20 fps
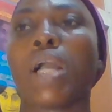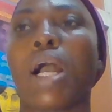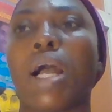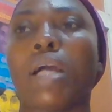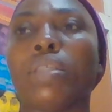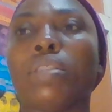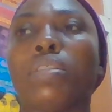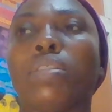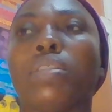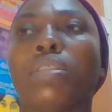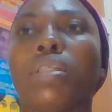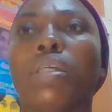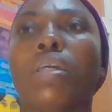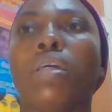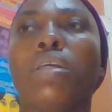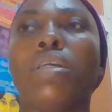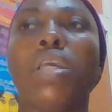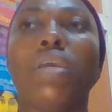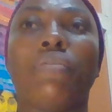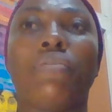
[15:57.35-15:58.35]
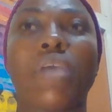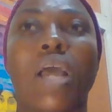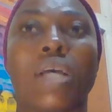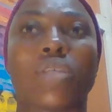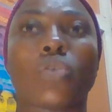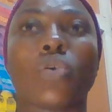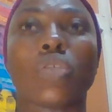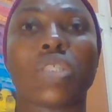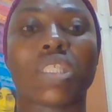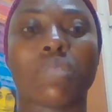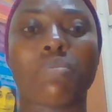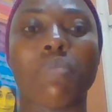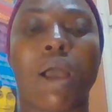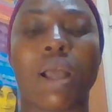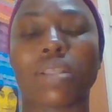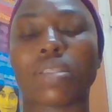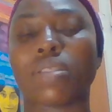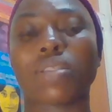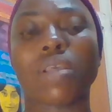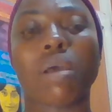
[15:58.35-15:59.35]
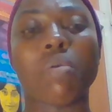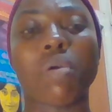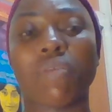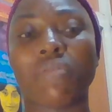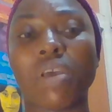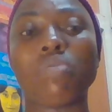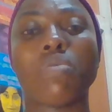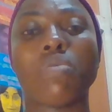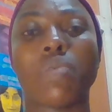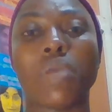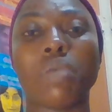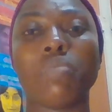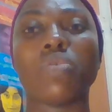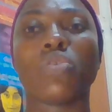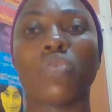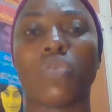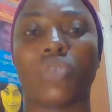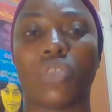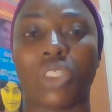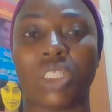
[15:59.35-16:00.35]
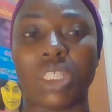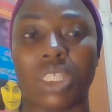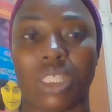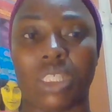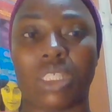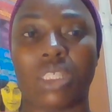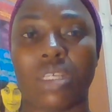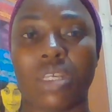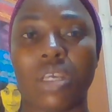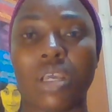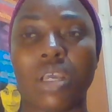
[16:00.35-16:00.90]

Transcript: And if they are so smart, some of them will be able to cheat,